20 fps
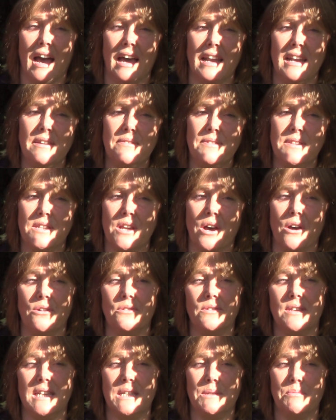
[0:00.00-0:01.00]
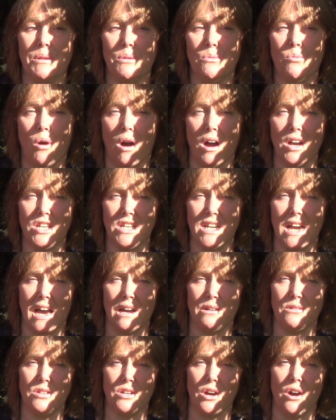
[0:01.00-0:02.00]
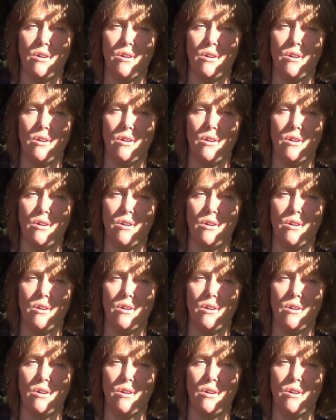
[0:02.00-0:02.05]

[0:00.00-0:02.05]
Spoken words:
And if so, this will wash out